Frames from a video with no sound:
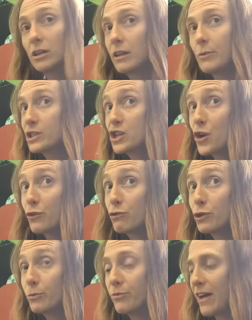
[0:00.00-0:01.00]
There was no
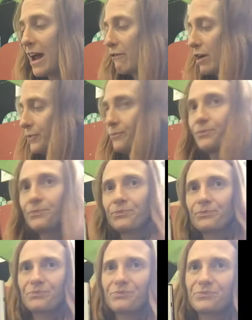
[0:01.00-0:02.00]
room for error.
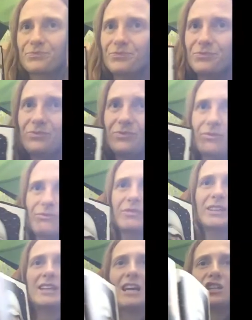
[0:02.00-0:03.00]

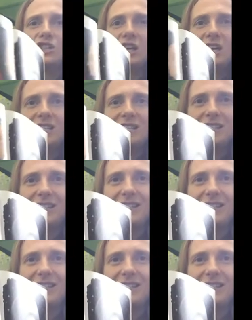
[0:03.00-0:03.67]
There she is.